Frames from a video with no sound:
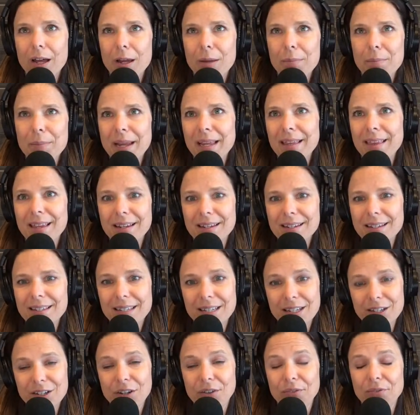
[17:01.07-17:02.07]
make that
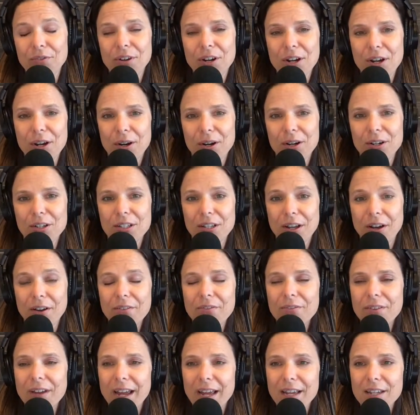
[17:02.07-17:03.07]
decision for
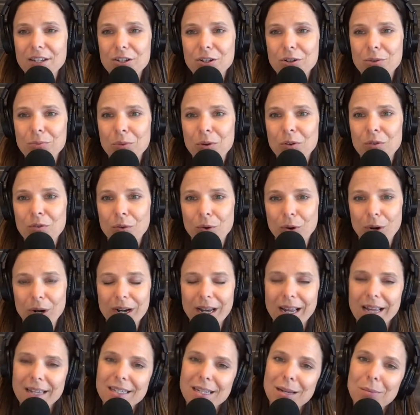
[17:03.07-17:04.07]
yourself as you move forward
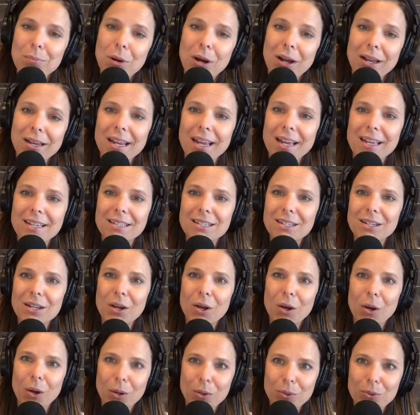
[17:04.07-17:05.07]
as a podcast
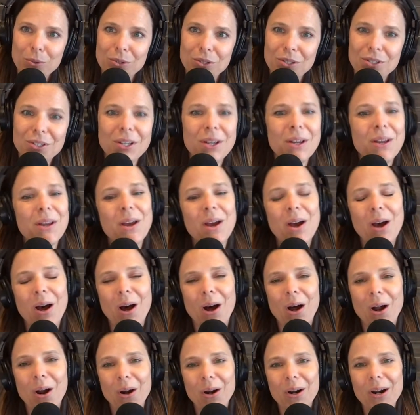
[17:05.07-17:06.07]
host.
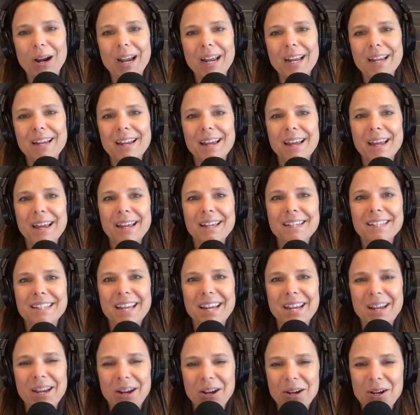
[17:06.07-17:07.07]
All right,
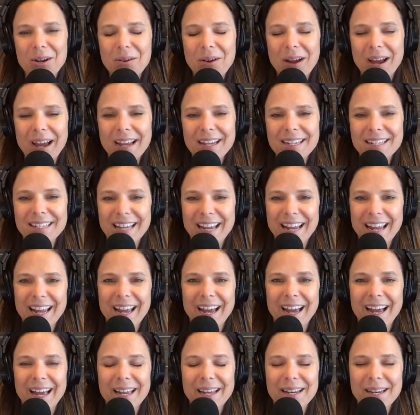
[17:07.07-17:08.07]
take care, you guys,
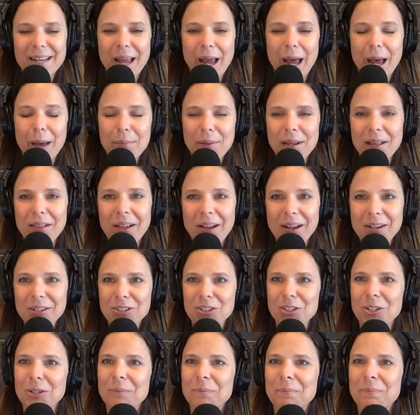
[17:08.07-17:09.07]
and happy
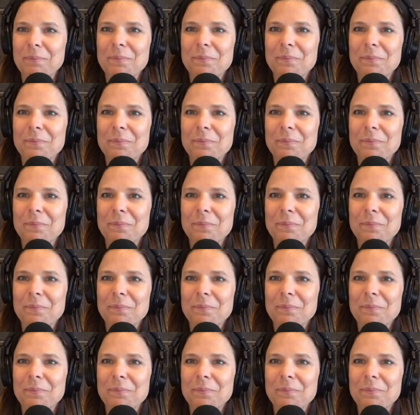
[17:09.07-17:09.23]
launch.